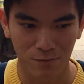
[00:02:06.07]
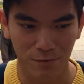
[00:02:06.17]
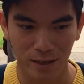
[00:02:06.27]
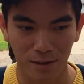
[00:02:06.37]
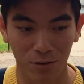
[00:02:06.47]

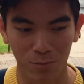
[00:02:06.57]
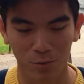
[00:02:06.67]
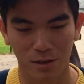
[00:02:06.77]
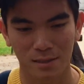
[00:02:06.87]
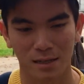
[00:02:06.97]
freaking
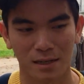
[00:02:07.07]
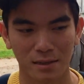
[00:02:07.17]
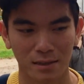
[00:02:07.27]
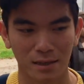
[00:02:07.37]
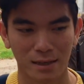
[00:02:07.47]
homeworks,
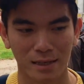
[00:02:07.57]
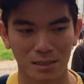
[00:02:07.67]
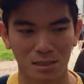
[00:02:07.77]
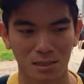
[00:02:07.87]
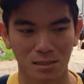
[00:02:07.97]
and
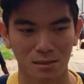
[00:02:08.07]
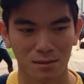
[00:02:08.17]
it's